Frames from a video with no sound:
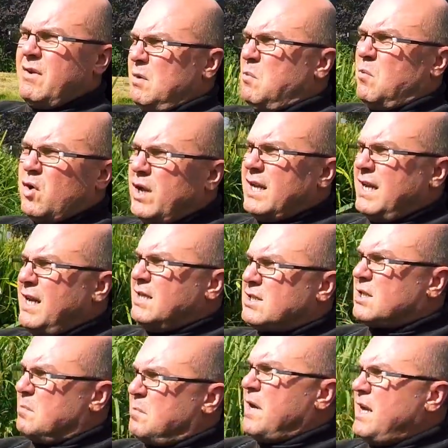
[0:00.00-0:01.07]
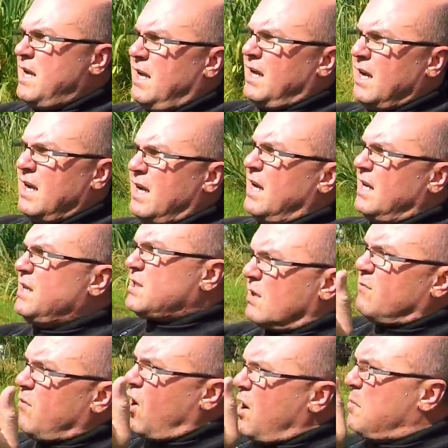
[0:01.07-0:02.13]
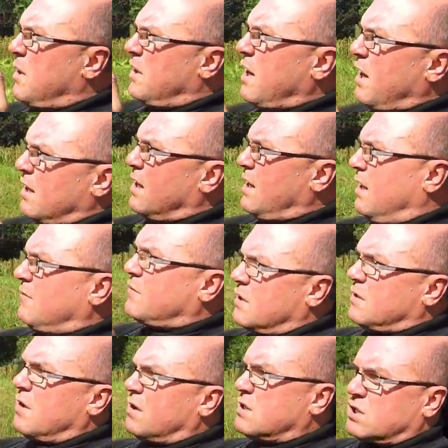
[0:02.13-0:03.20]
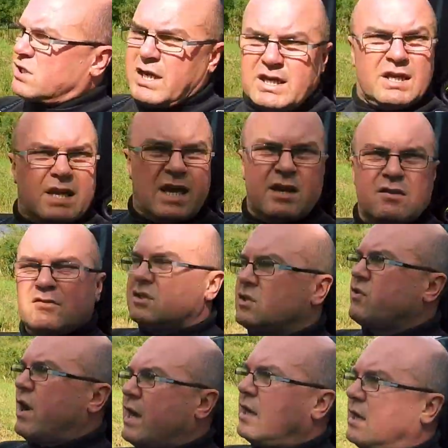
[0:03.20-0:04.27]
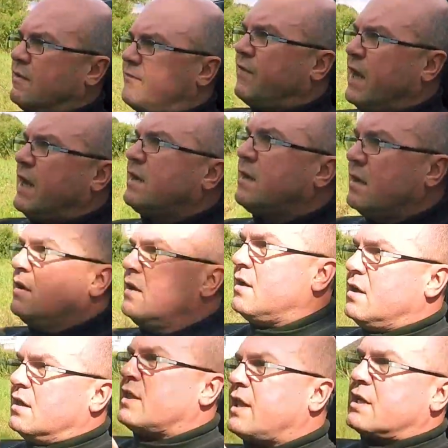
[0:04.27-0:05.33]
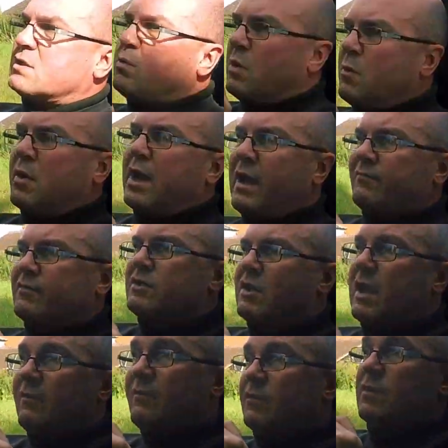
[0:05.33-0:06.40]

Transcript: it what it needs to be in this environment. I'd love to shake it down on the track, and I think that's where we have to head